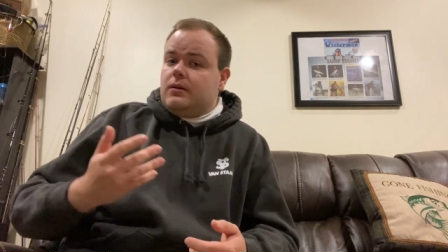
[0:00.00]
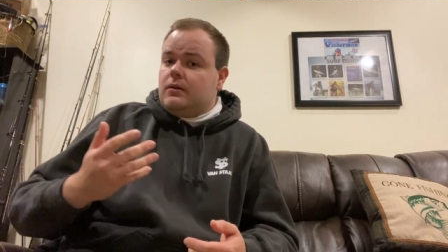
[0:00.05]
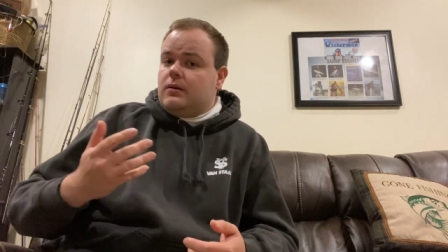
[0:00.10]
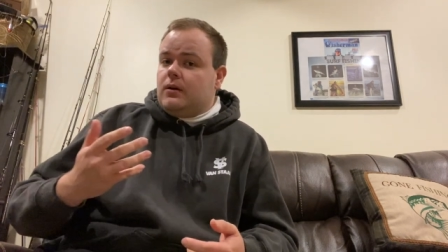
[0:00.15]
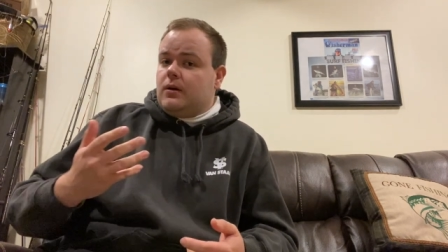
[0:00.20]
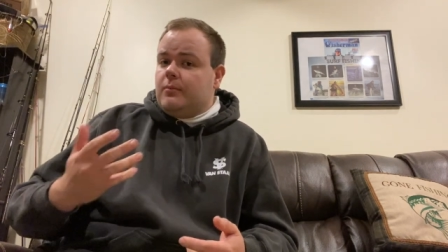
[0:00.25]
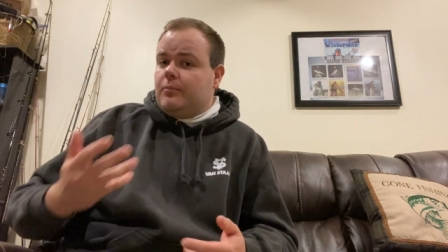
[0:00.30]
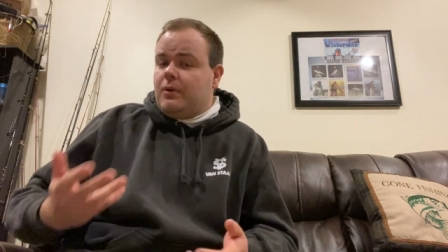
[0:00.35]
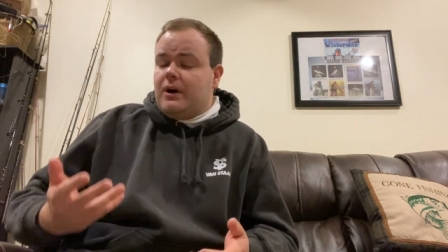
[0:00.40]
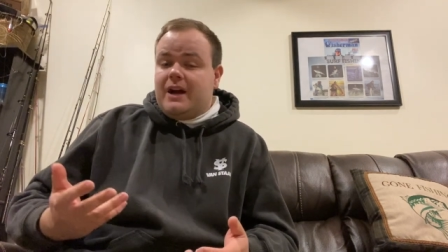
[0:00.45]

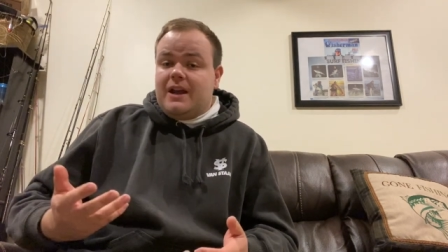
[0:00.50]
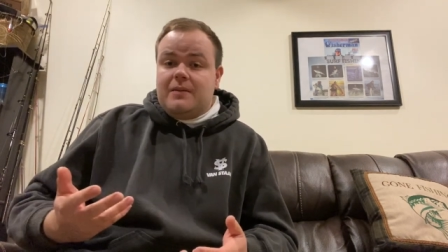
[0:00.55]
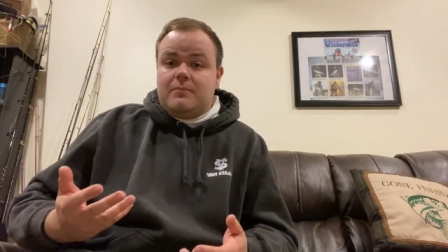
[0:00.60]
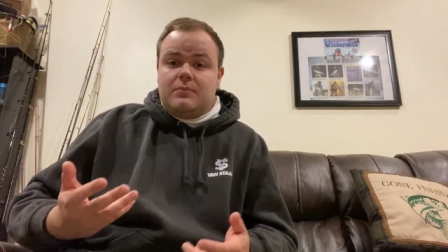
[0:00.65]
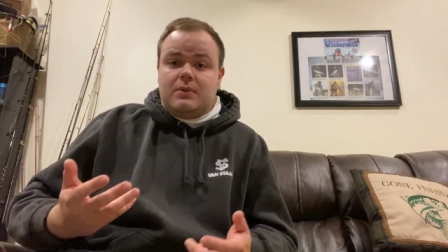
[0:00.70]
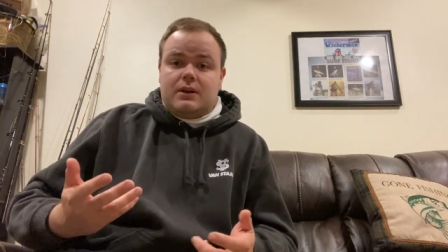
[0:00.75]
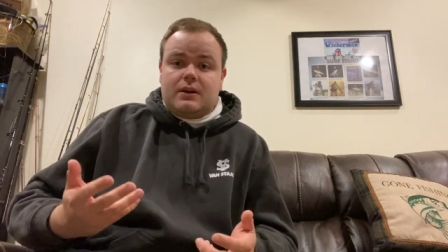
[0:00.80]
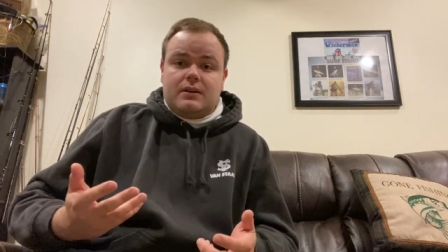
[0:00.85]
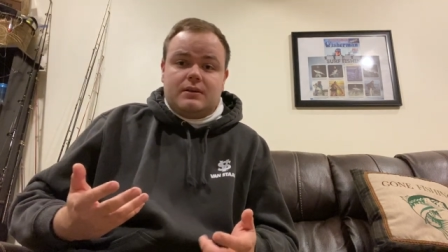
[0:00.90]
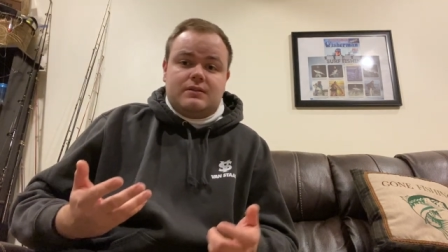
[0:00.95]
a bite
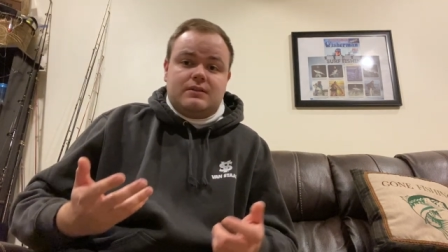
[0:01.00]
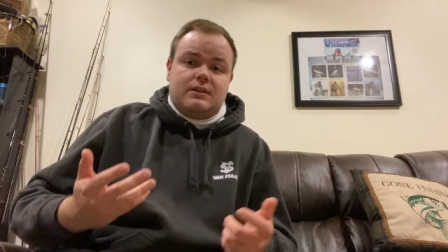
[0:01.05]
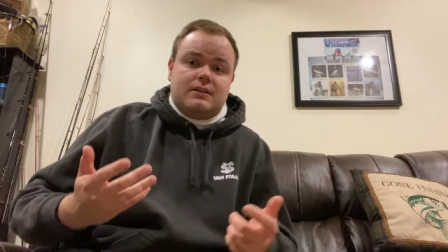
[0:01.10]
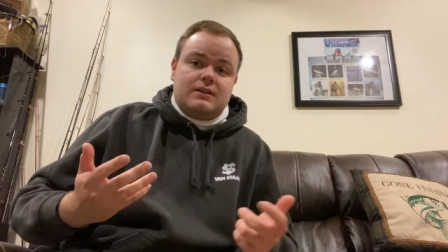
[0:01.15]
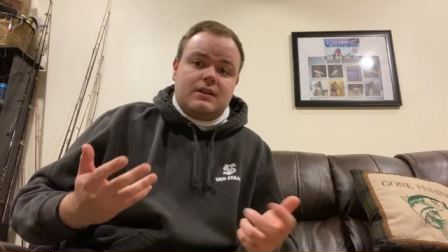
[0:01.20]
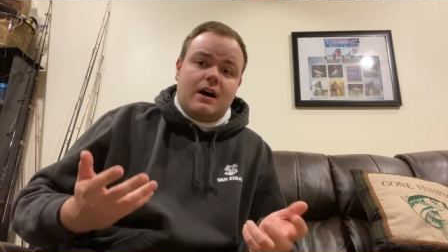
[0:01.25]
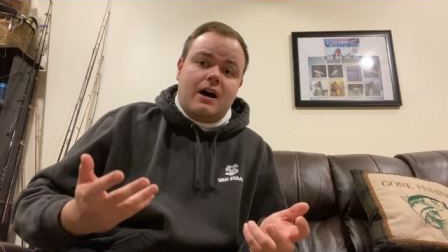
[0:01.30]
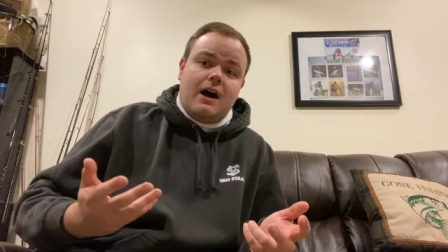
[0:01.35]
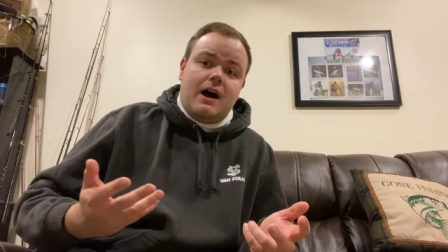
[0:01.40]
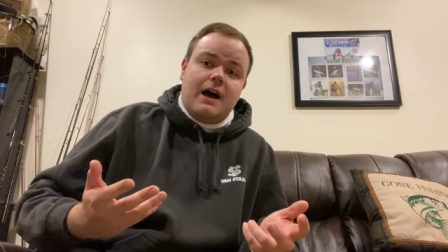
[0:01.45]
because the
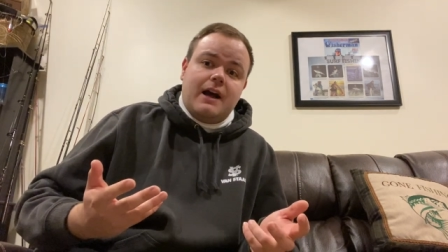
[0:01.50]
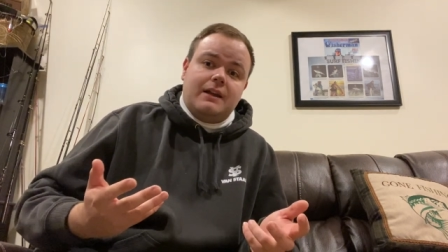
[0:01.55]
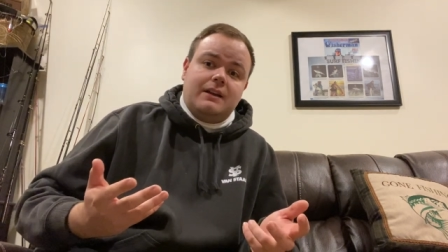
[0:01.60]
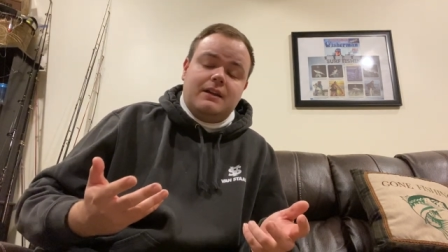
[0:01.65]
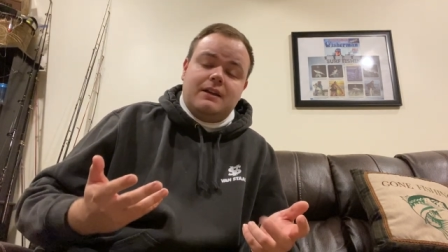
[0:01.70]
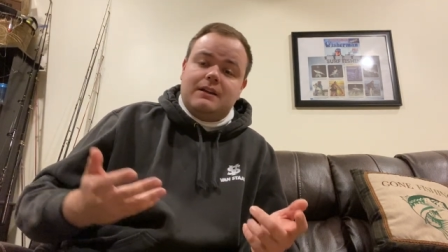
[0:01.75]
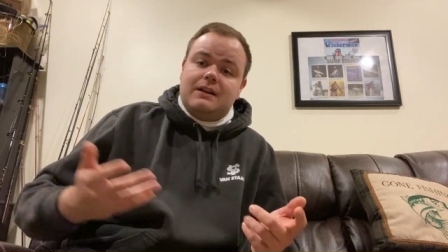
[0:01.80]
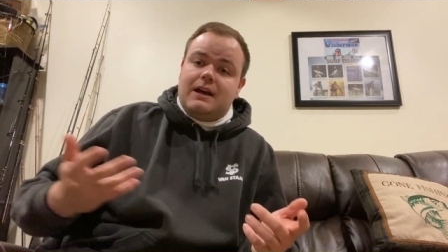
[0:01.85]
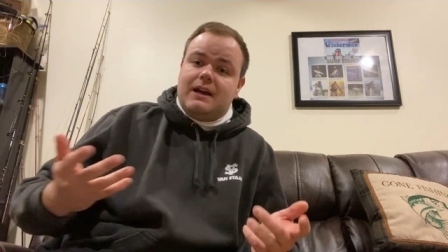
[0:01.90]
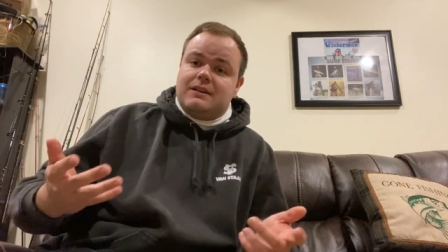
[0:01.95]
tide
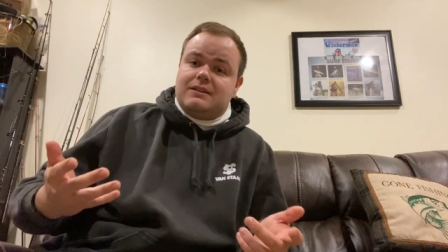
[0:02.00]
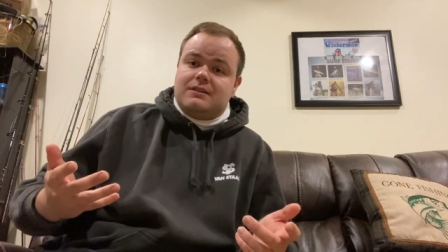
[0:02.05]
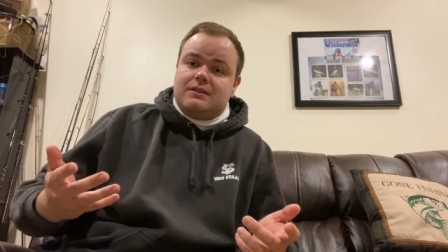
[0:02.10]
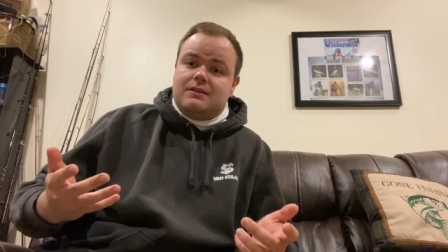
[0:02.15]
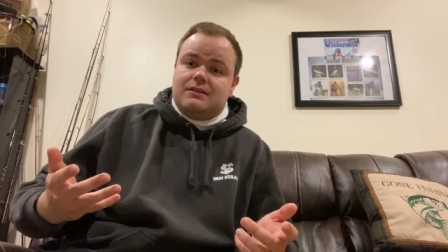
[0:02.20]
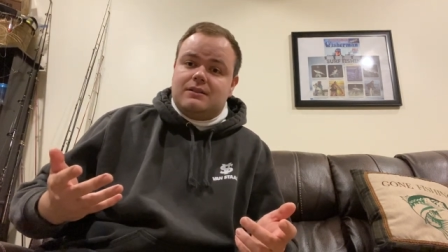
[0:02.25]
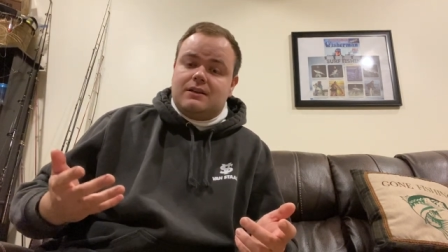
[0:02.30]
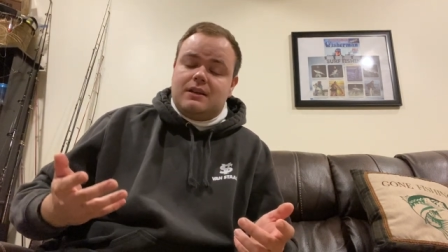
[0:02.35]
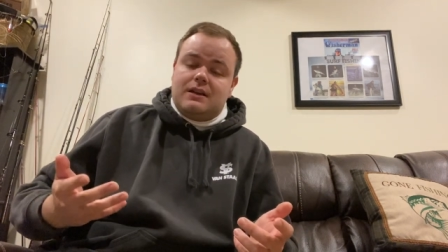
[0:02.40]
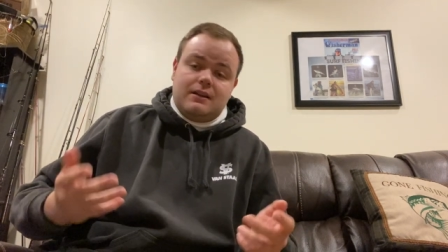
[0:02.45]
in
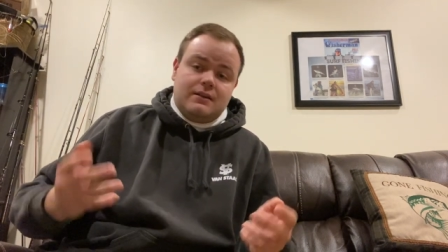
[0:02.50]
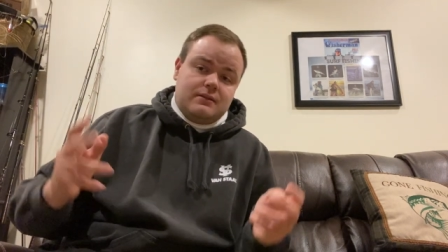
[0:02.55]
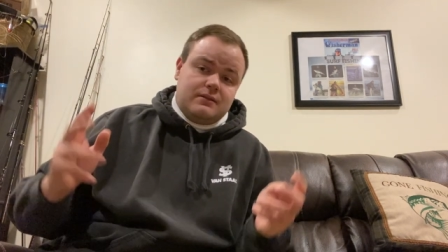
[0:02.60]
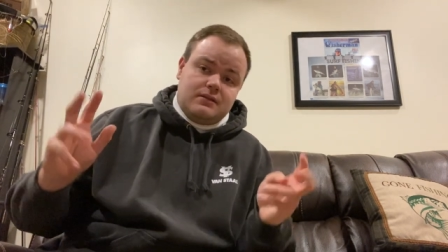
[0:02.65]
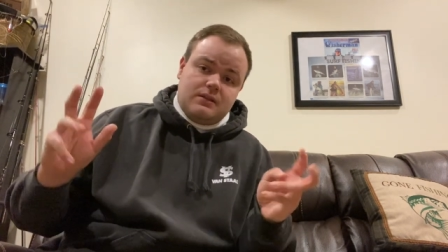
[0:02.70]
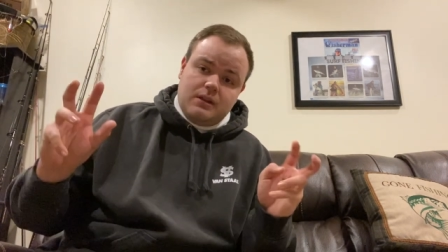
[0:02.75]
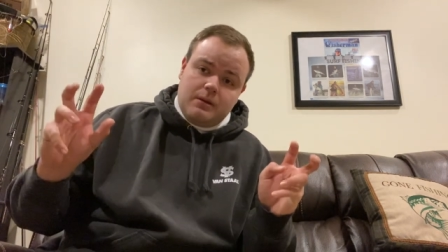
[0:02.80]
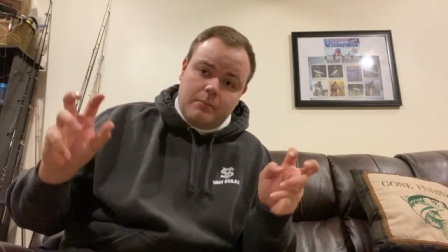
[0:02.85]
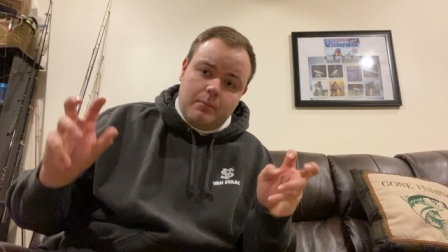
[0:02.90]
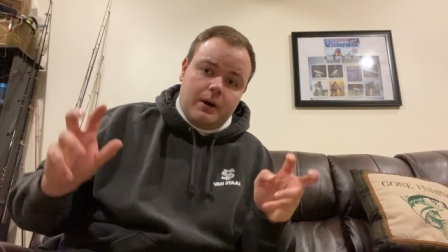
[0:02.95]
essence is
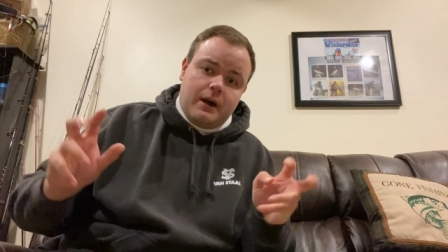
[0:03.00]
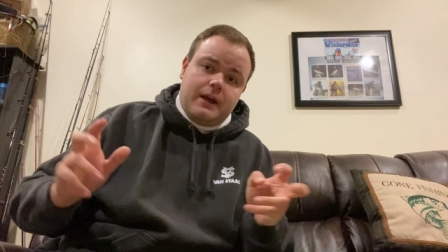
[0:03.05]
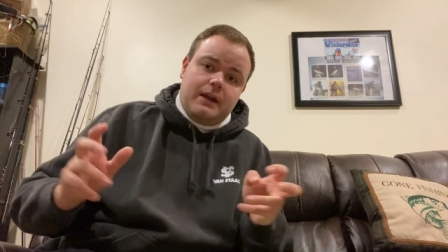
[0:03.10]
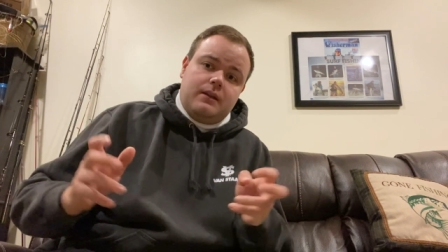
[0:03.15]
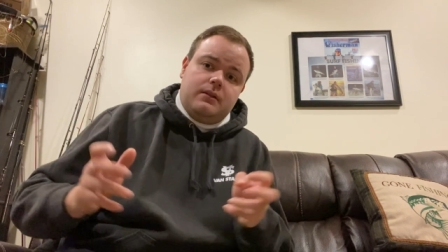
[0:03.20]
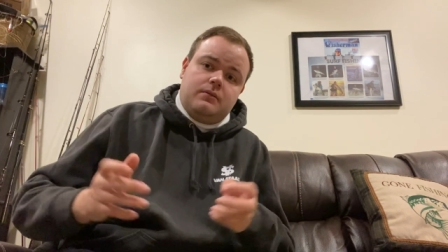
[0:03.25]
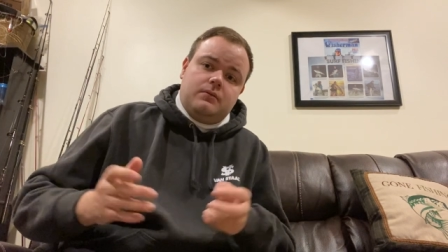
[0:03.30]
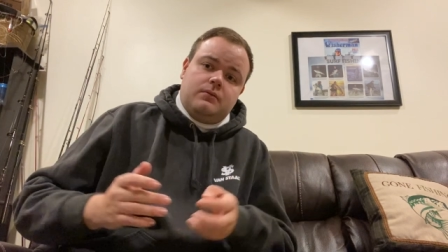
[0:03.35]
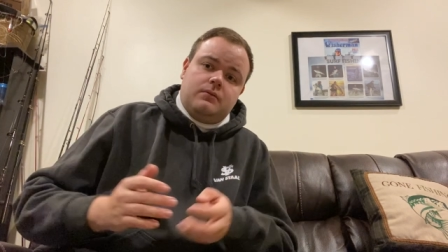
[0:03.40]
the bite